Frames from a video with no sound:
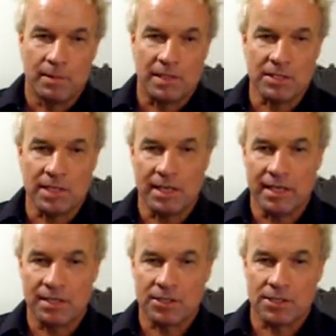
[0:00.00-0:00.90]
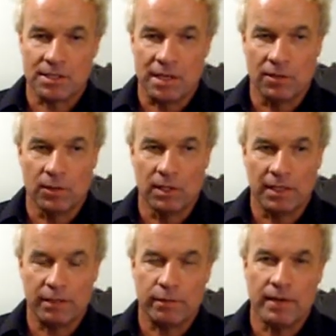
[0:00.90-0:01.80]
because I really
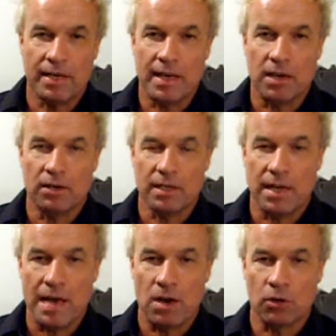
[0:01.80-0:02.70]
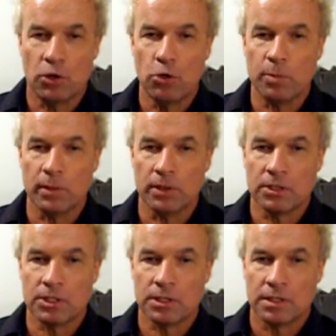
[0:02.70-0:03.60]
like to find out how
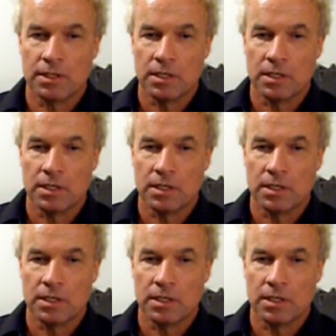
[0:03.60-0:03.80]
Cooper's